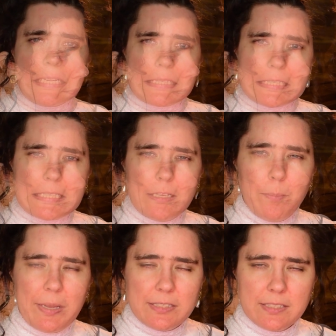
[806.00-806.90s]
It still
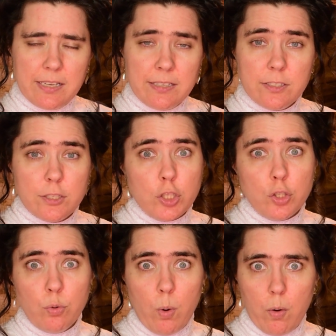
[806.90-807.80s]
made sense
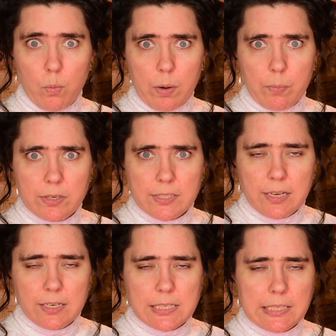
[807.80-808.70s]
to
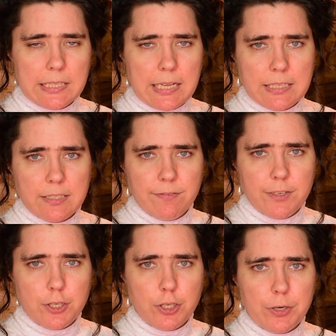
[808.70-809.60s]
represent that
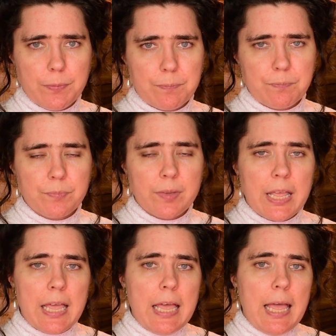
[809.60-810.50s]
division.
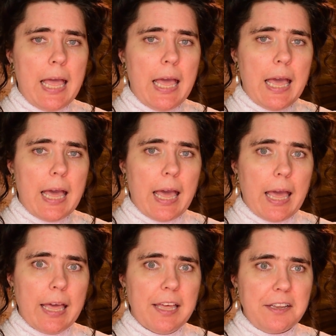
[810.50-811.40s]

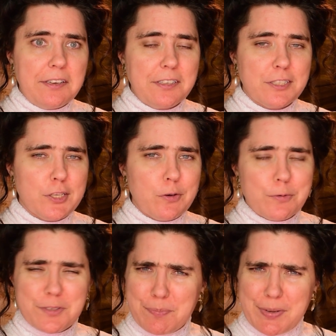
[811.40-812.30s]
And so
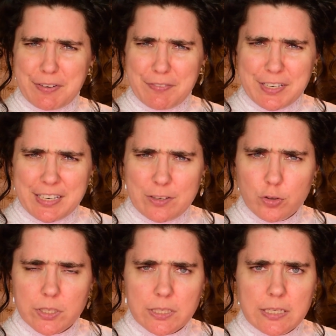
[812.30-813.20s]
it was a bit of an
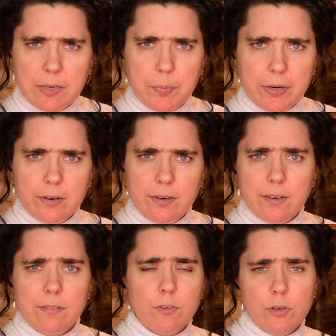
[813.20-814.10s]
interesting
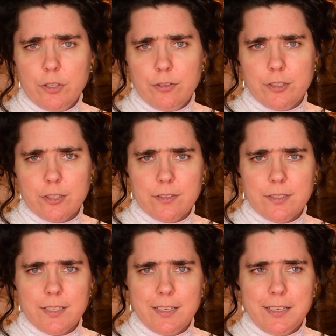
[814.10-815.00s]
period for New
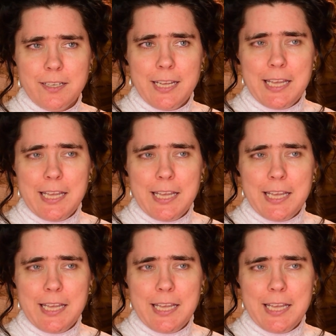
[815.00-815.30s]
Jersey.